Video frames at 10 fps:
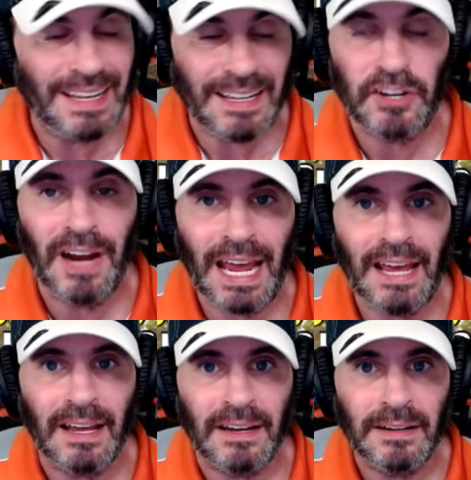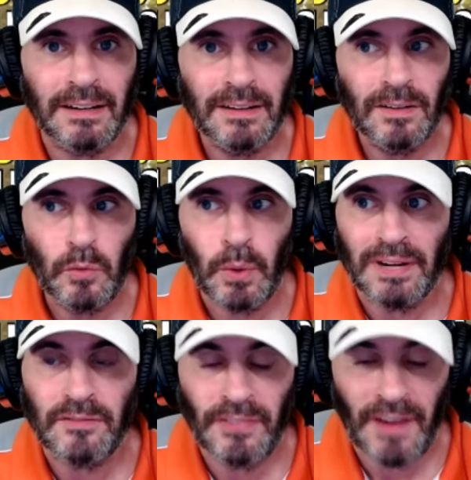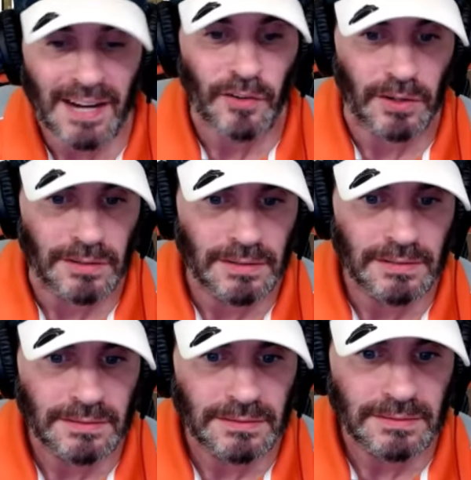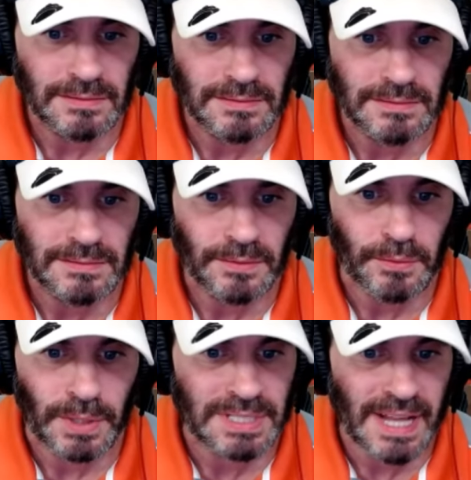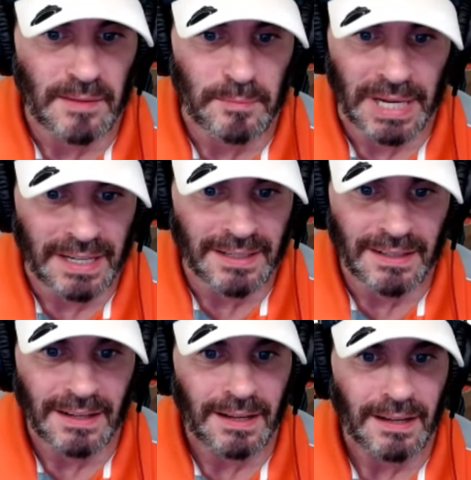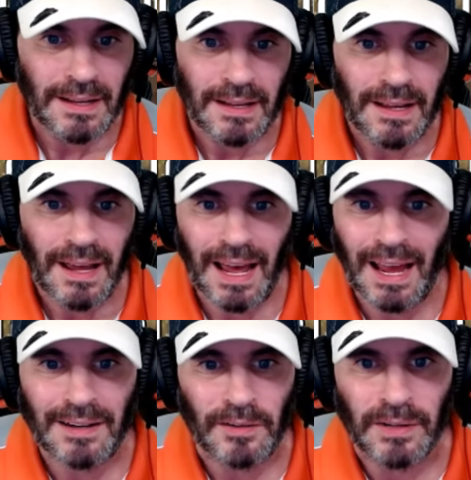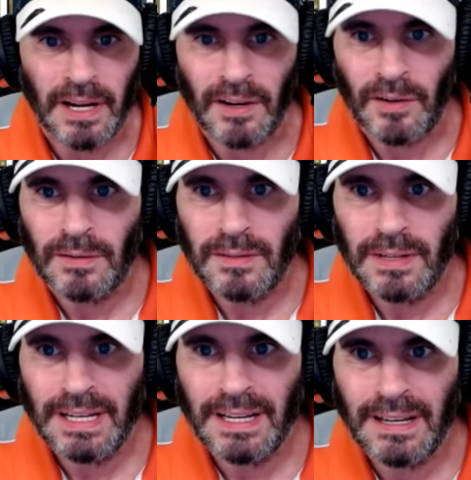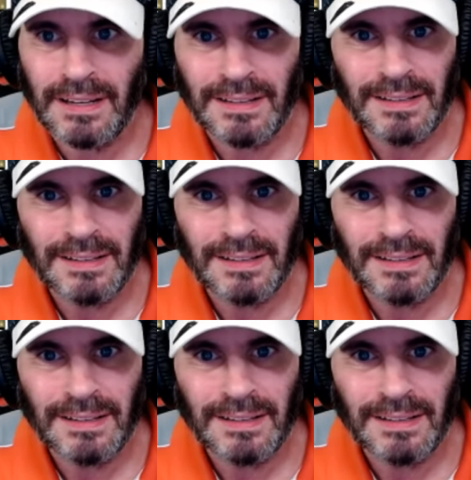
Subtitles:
in her hand went viral. What does that mean? I don't know. Yeah,